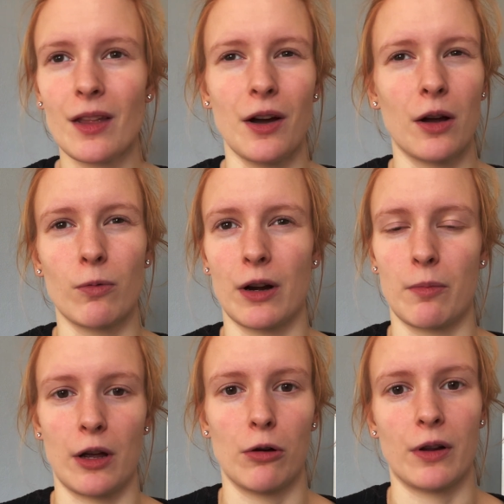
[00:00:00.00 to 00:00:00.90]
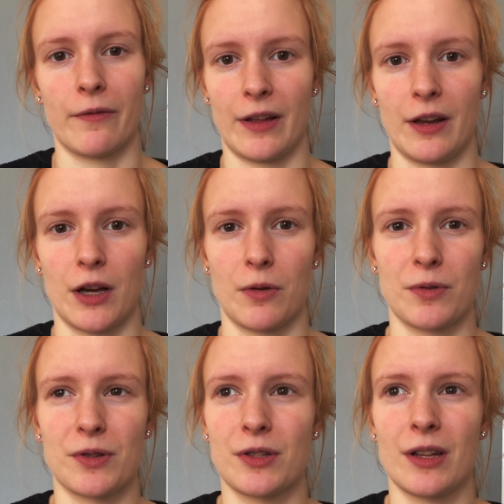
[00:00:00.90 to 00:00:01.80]
on one of my older
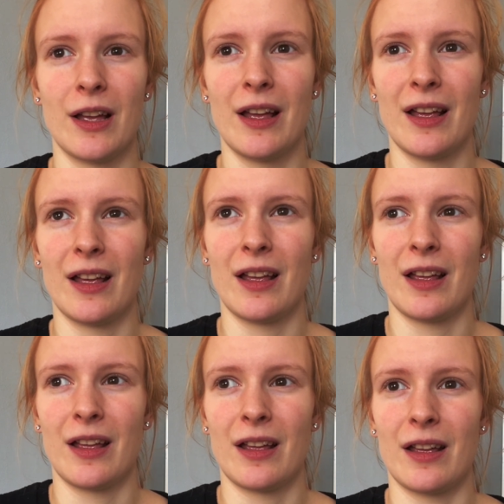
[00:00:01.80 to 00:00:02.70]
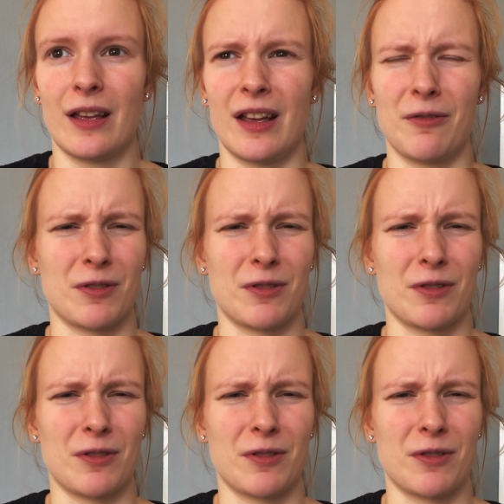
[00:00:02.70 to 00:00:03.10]
videos, and